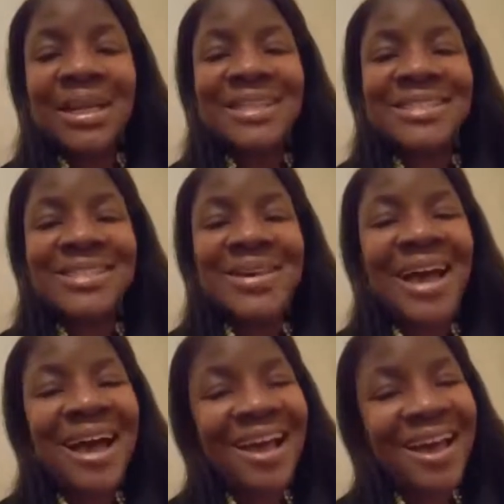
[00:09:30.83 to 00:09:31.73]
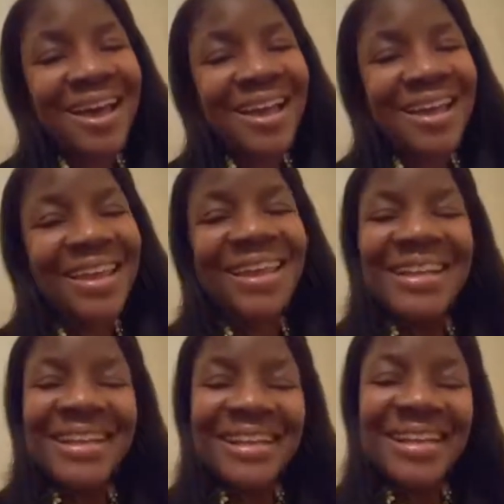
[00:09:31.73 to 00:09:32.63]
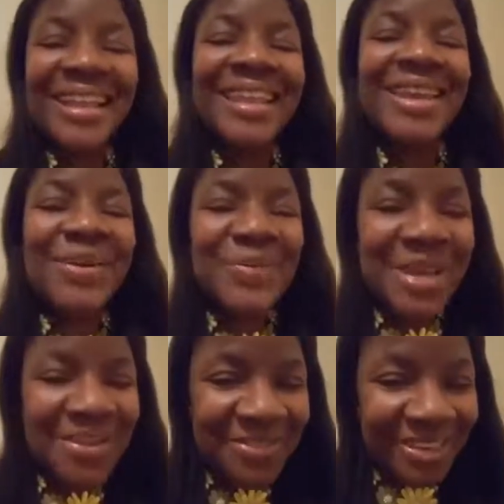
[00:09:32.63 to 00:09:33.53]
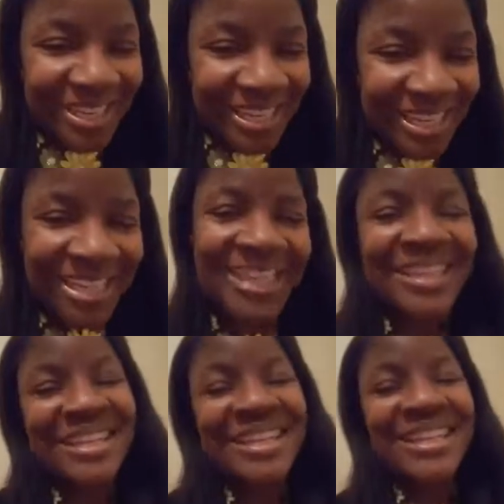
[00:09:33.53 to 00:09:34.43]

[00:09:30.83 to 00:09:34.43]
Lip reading: And so, hi. Hello, Beverly.